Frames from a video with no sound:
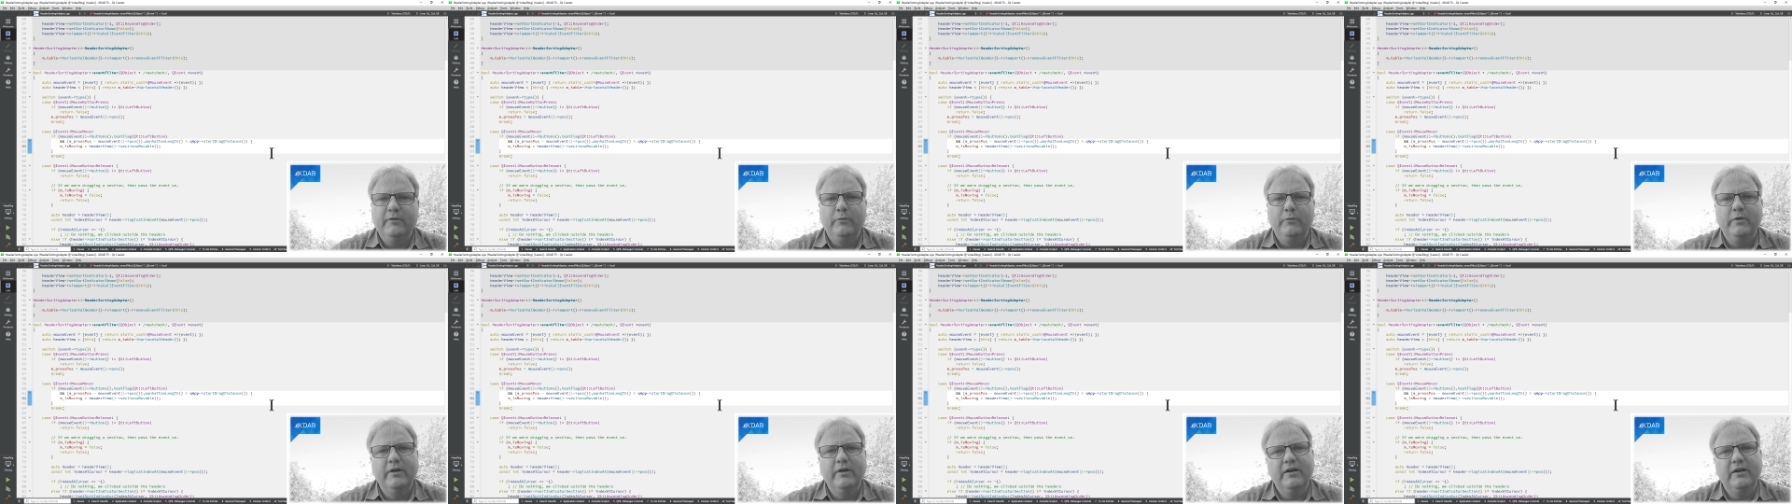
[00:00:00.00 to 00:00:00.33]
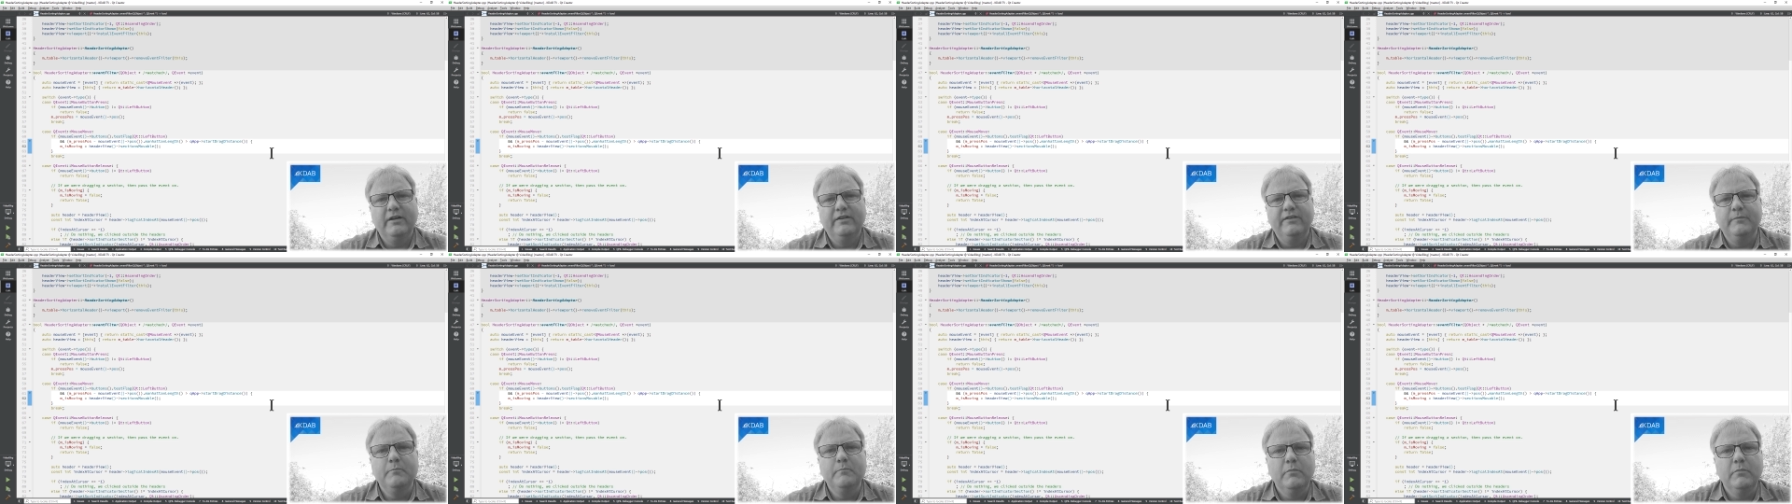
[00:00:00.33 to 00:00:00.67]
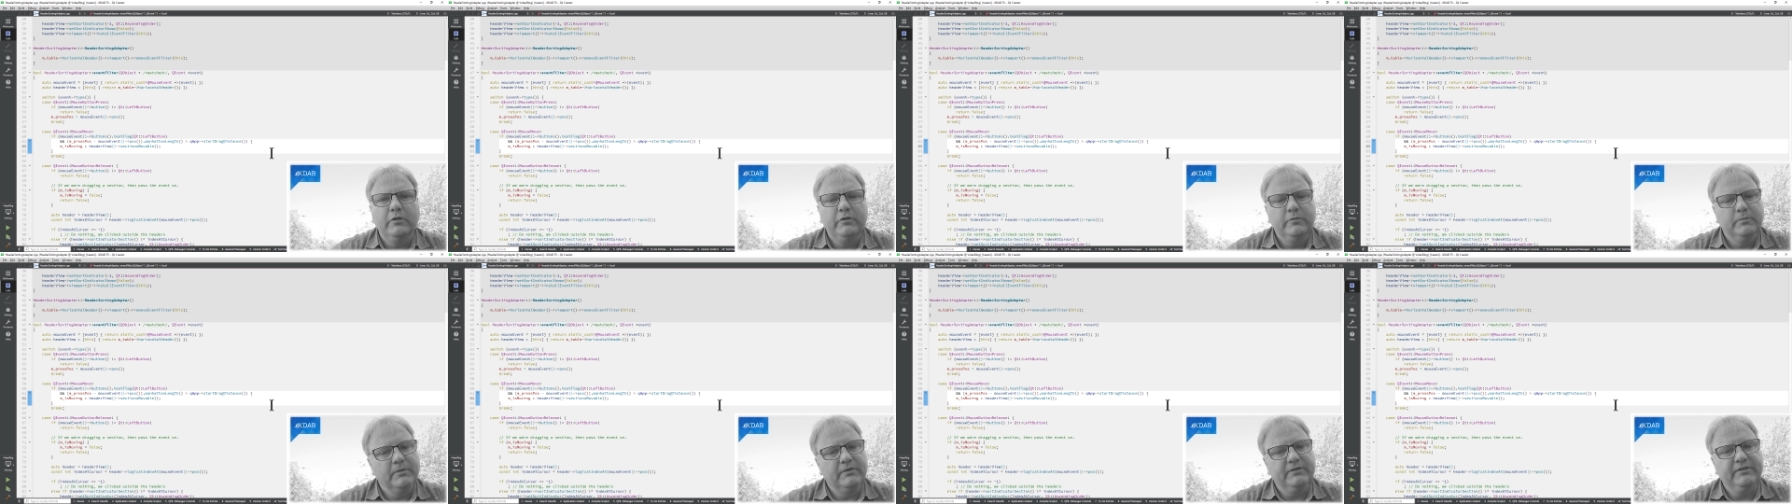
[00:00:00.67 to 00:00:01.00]
work on
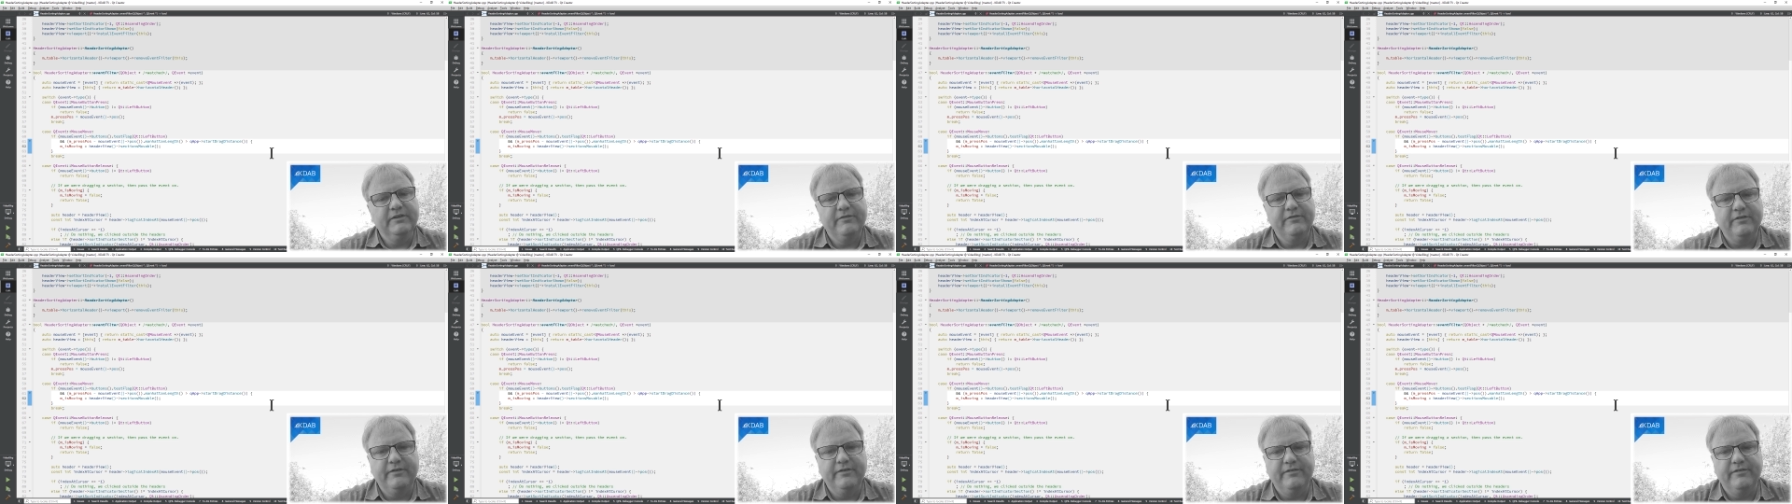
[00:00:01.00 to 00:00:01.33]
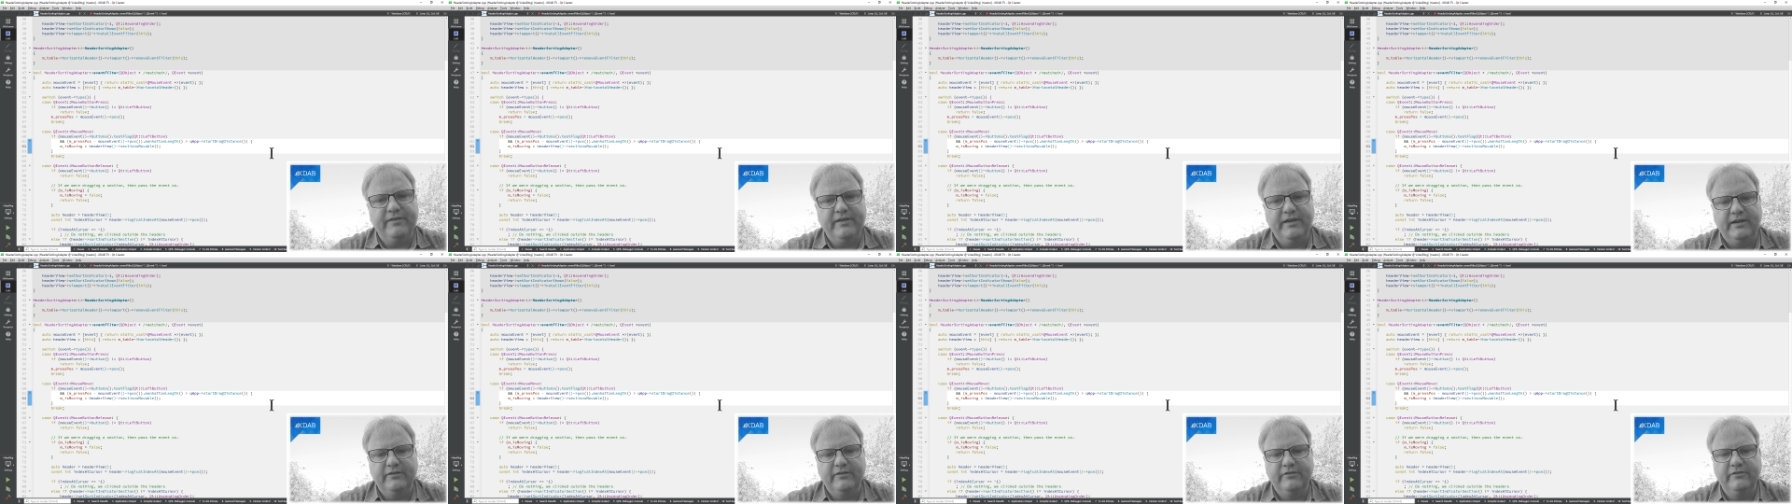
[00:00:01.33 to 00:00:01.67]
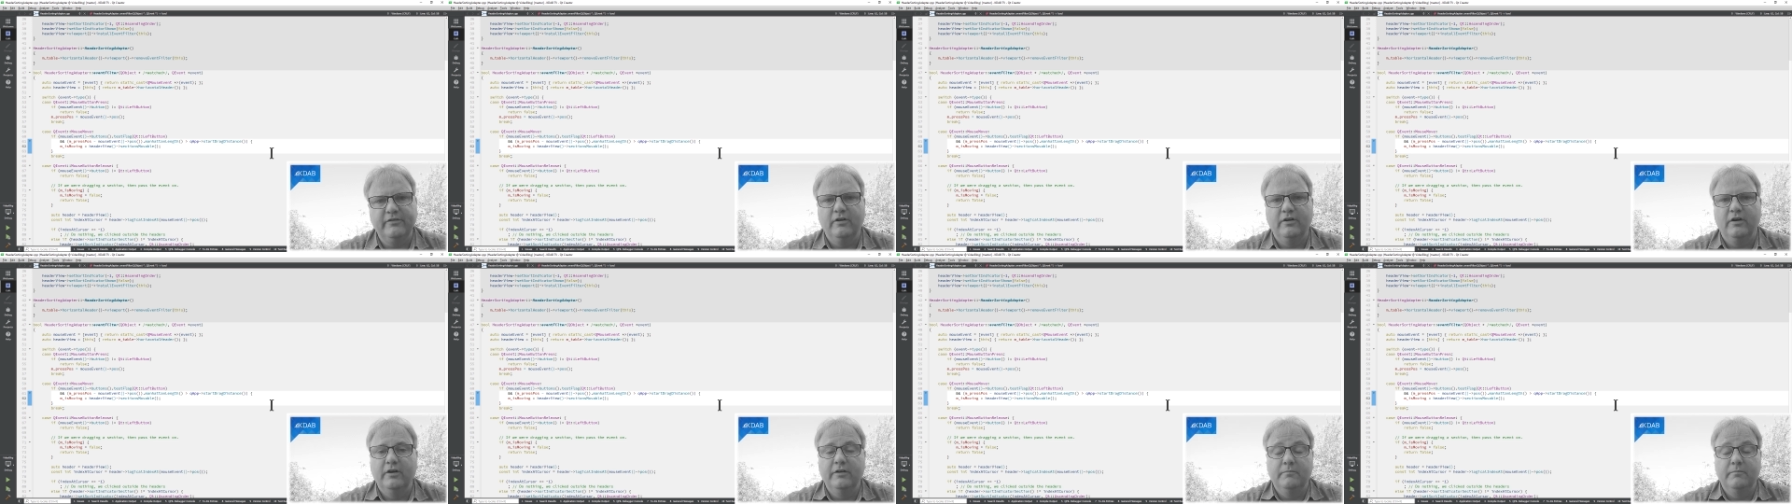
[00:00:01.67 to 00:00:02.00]
multiple different things,
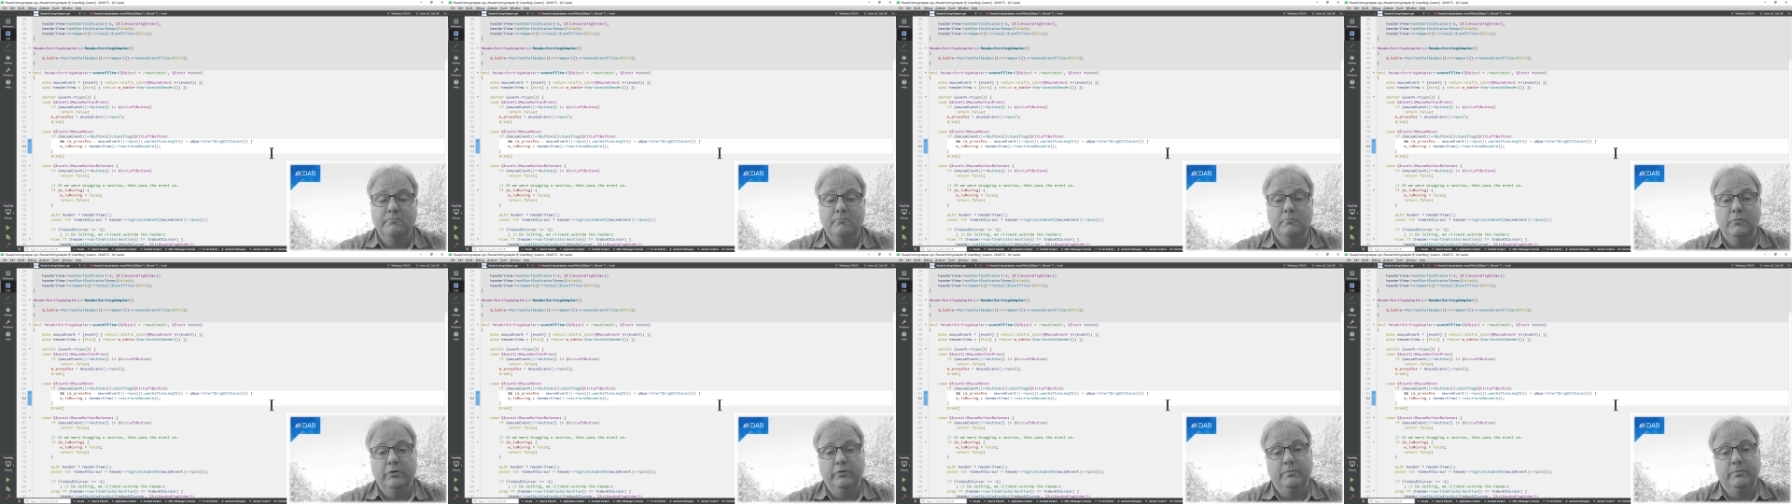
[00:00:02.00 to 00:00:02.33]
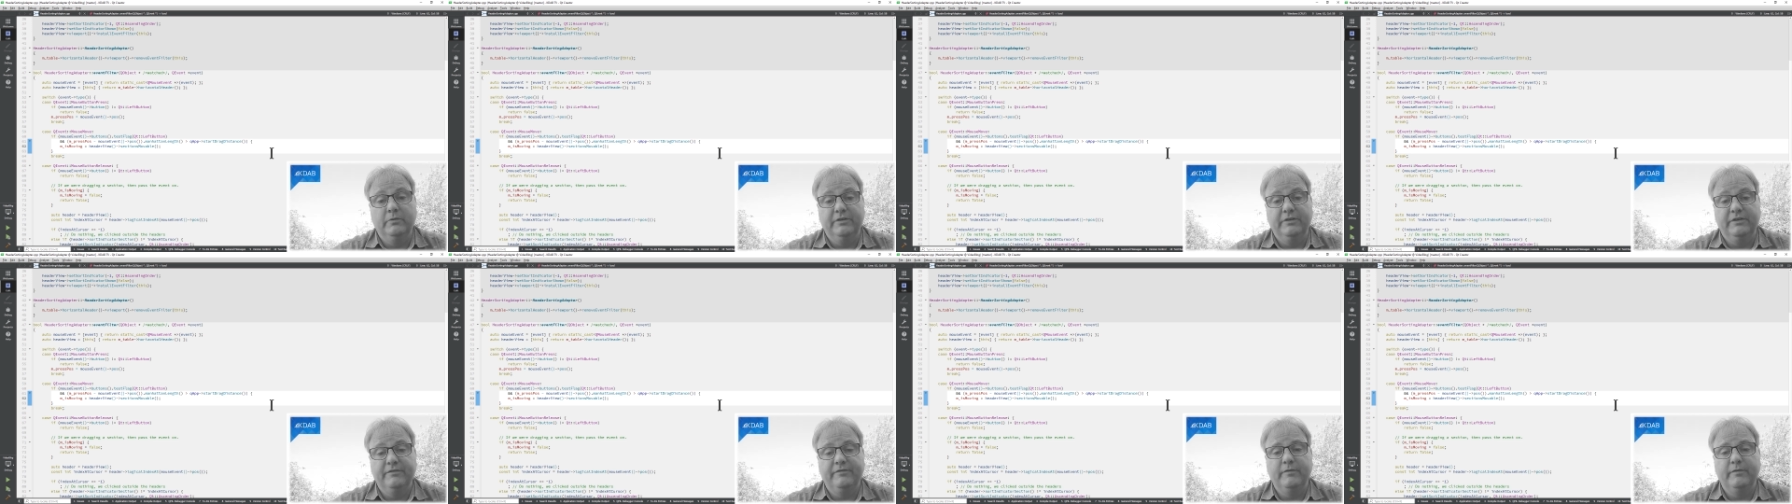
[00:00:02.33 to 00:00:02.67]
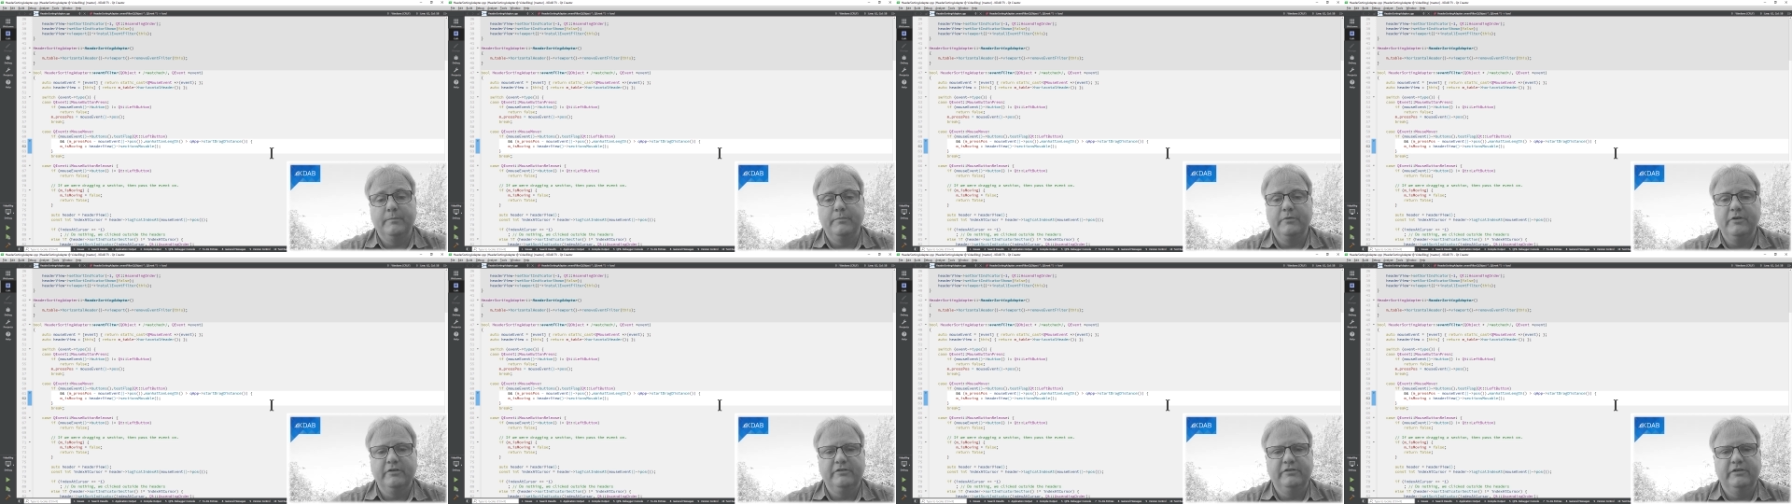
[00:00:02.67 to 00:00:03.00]
on multiple different
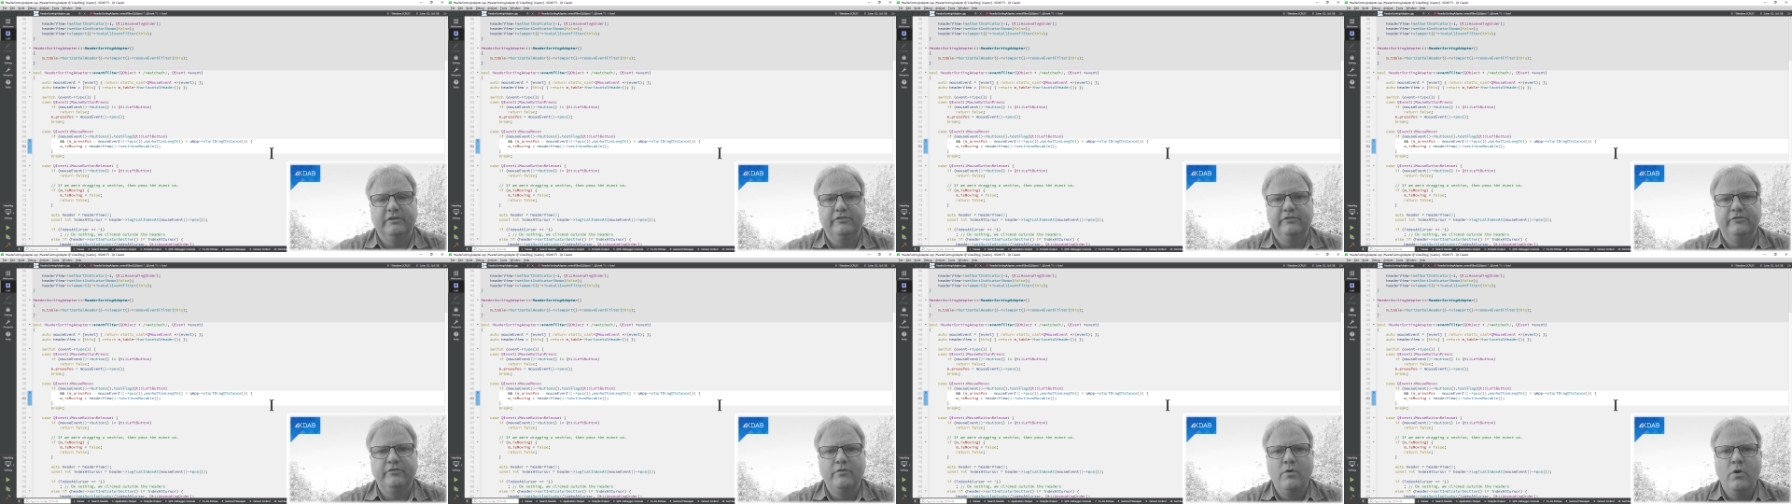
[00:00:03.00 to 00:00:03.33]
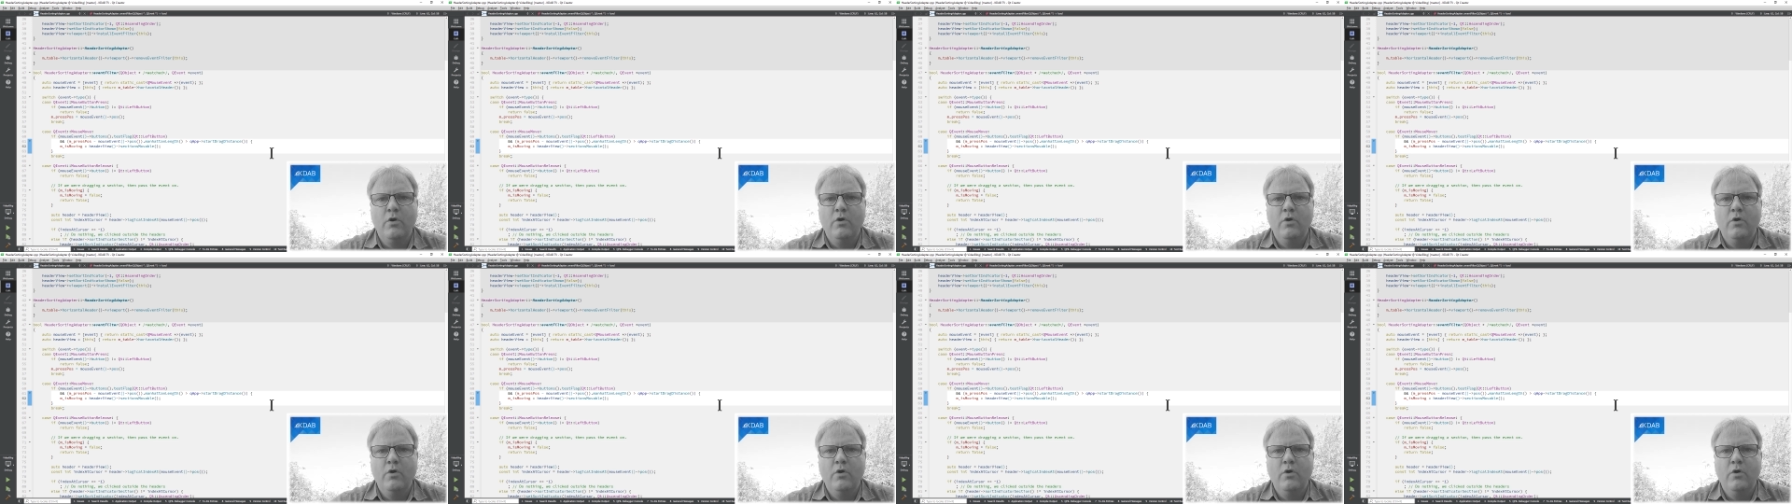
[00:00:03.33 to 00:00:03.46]
projects,